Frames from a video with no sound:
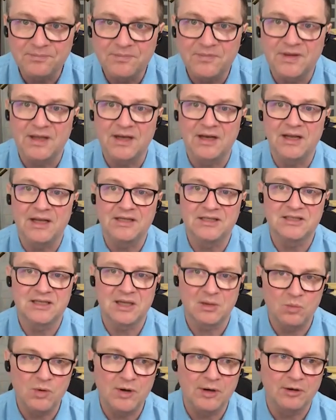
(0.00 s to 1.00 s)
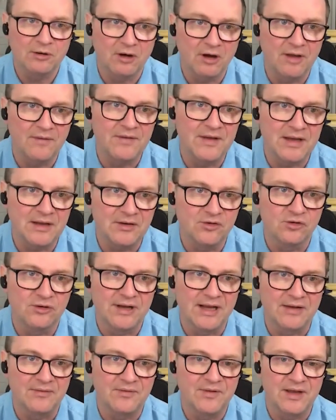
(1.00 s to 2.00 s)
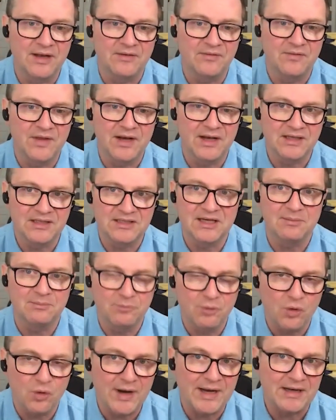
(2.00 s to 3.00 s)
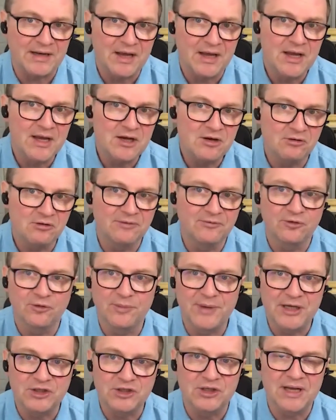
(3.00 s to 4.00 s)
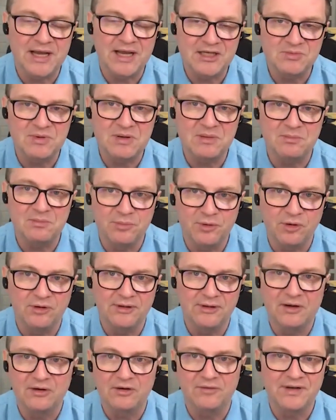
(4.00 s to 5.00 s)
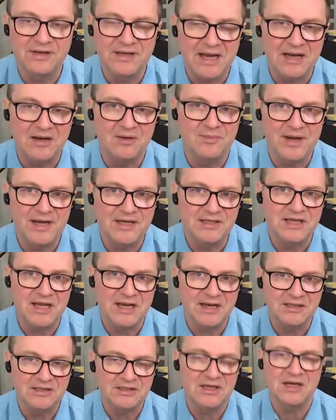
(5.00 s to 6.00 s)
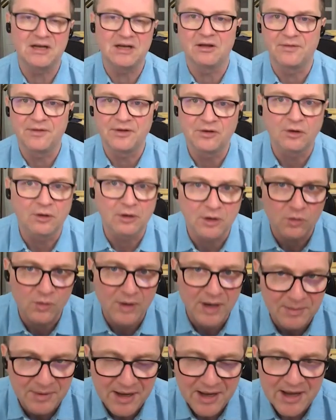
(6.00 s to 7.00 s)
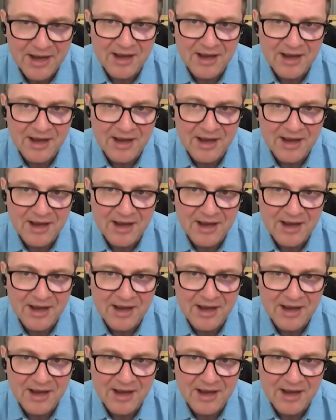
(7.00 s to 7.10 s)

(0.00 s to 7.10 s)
that it's somewhere on the internet, that at some point your information has been pulled out of a database and it's sitting on the dark web.